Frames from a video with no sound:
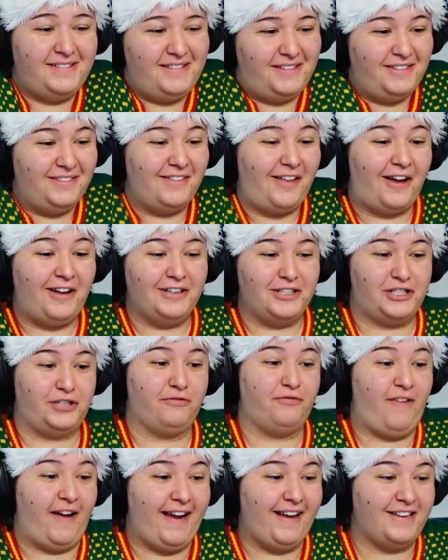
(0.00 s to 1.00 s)

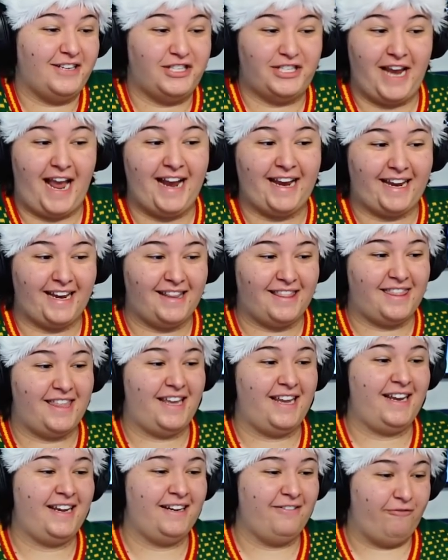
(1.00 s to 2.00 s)
lingerie jacket
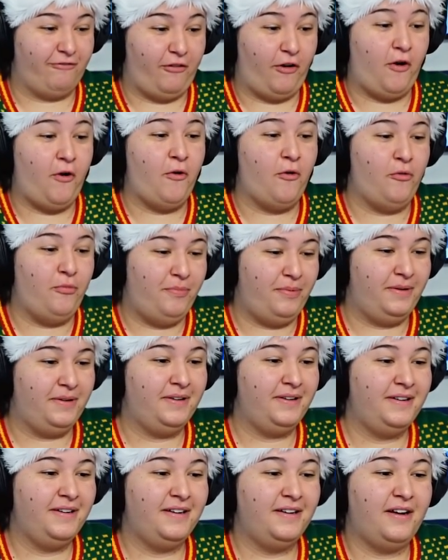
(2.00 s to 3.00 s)
thing, robe.
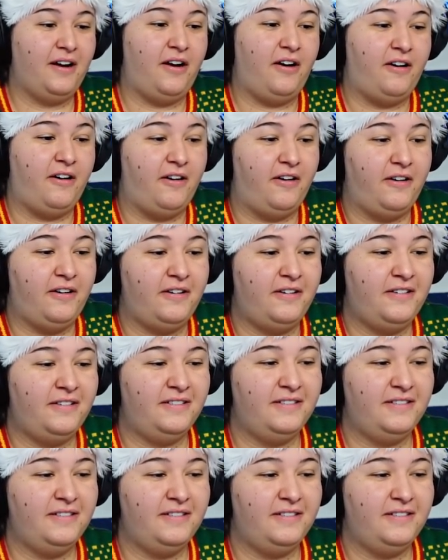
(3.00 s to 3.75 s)
Oh.